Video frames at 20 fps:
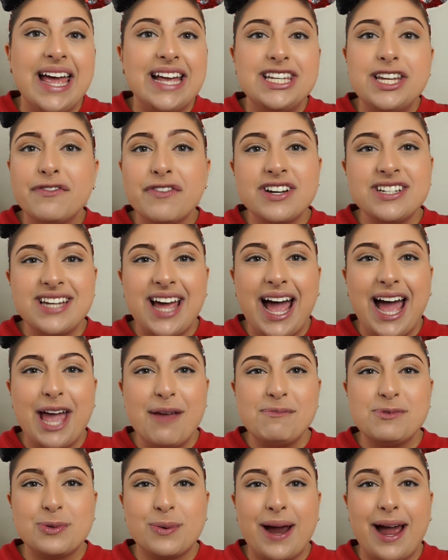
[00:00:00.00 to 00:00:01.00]
different
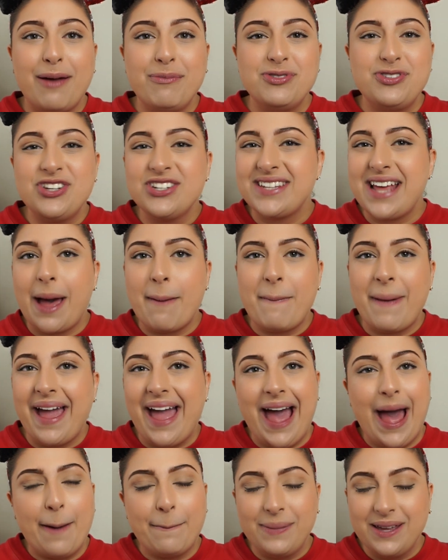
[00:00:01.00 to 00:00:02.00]
times where I was just at my
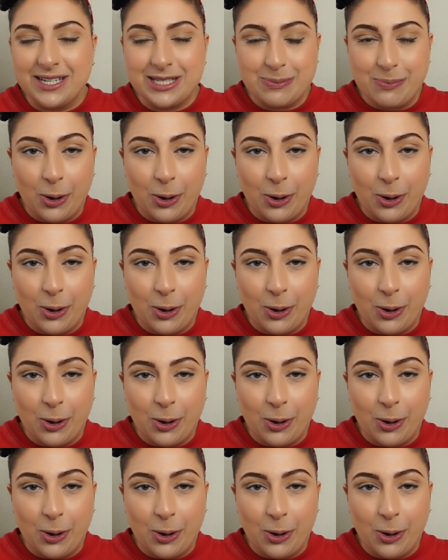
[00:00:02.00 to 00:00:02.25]
happiest